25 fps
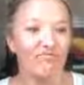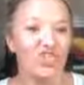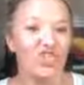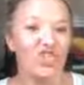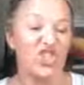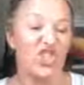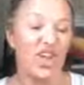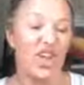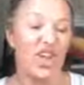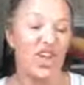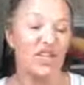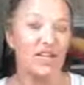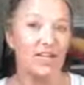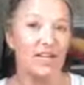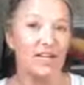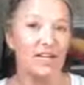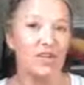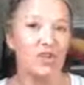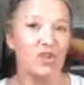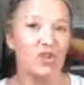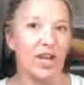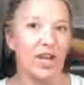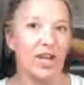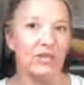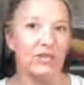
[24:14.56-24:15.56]

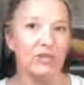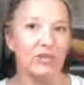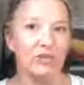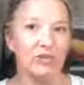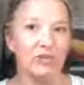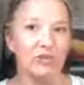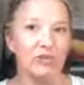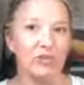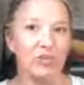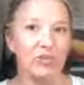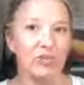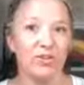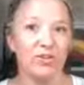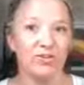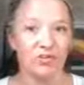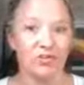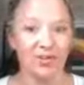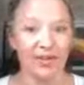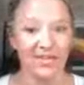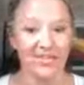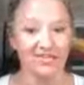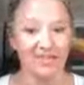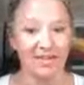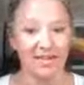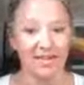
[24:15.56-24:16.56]
challenge and do so with
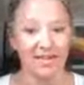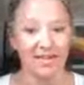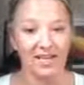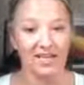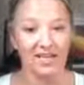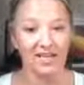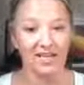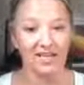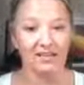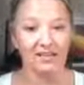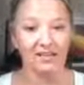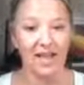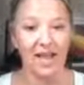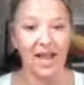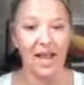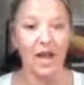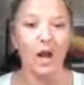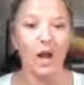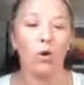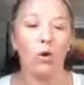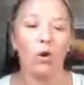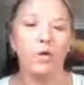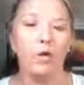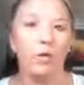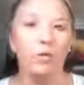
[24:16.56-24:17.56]
grace and ease? How
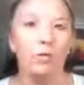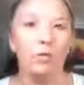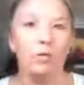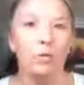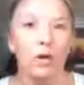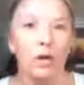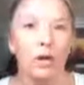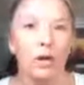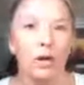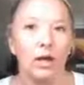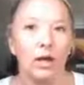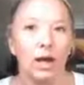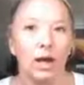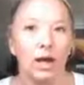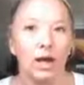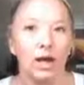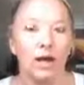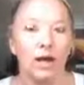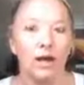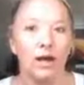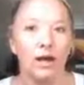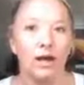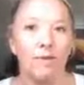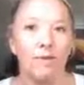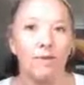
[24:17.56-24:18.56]
are you
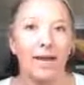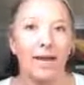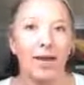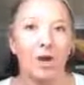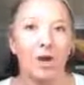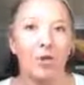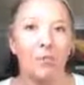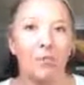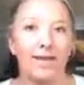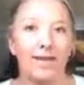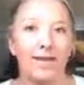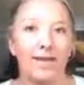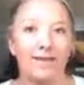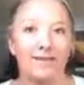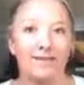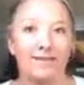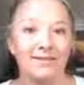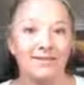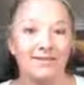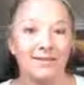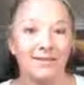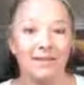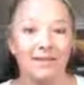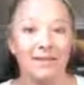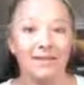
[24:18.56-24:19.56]
helping
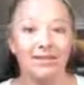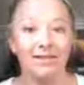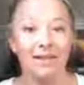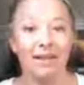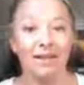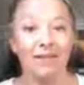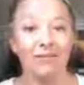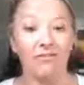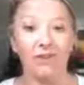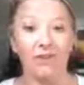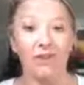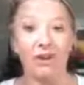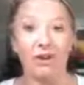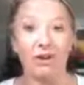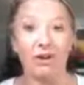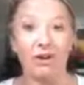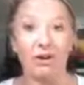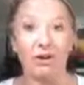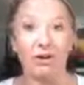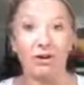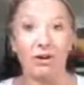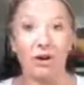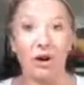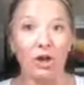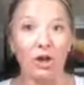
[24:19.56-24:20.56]
see, love,
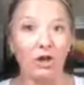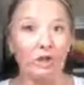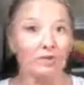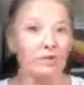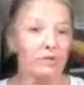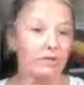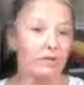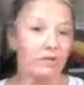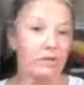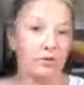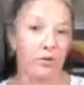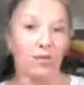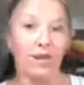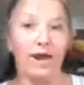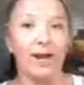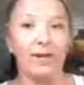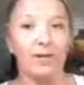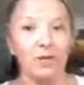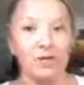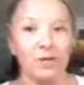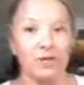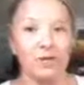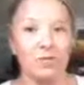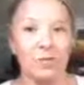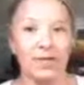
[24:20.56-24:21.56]
hear all of those around you?
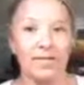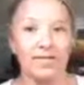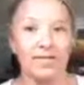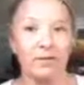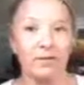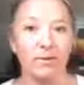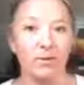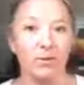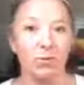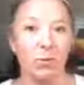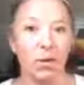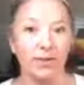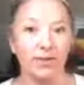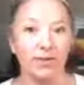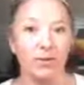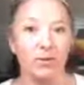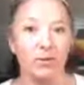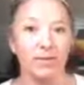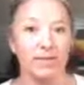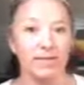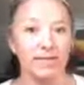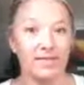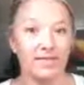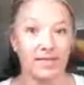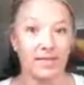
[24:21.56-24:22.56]
Because what does everybody want? They want
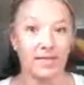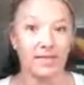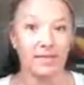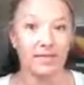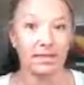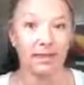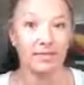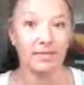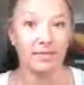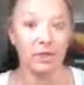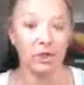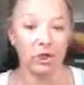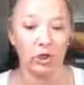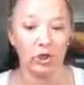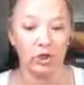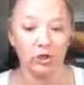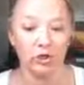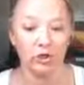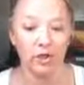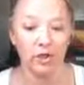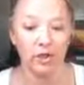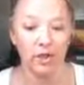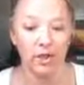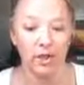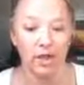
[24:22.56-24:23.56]
to be seen, loved, and
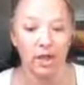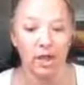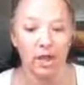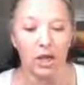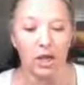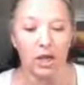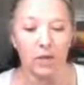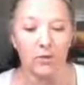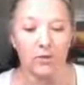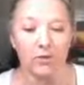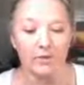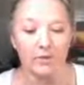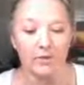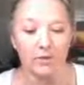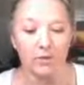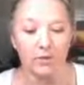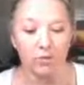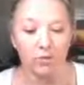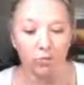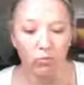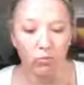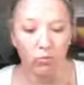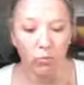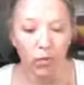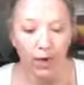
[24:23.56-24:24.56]
heard. But it's
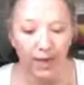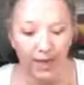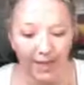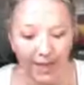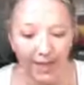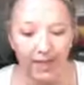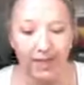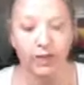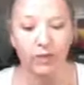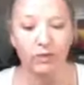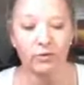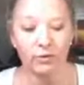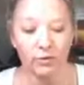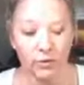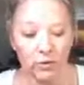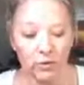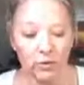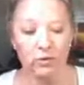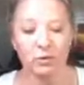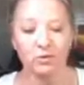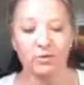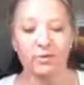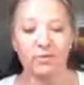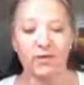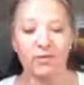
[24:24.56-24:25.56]
what can you do
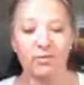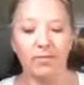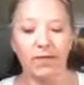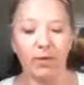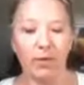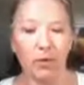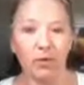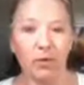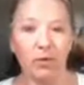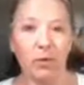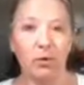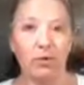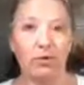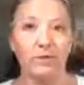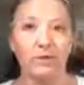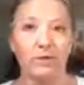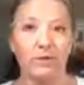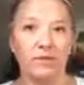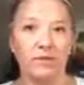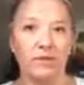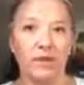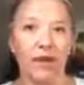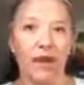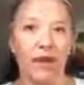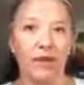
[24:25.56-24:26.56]
to be a better person
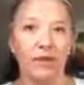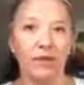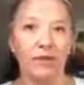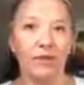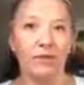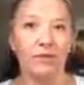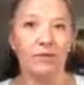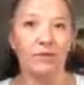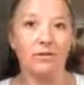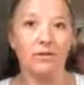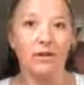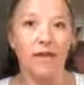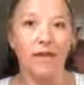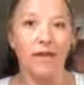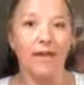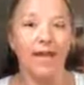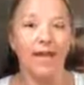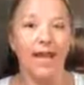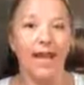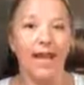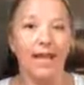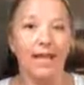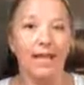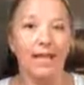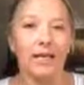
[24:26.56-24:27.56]
to others?
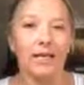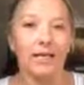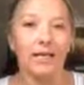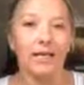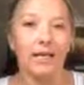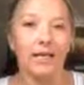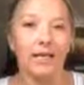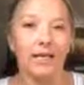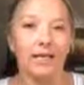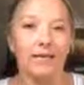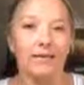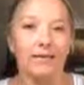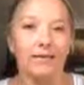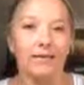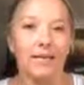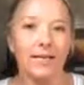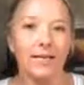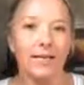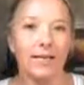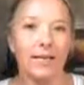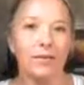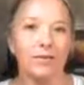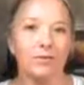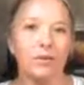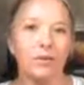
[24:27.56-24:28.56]
And I say that
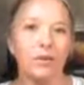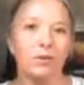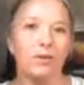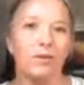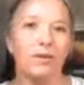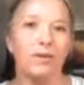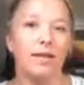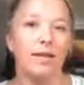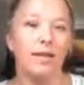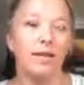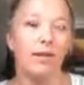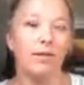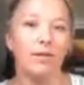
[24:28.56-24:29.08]
because when you think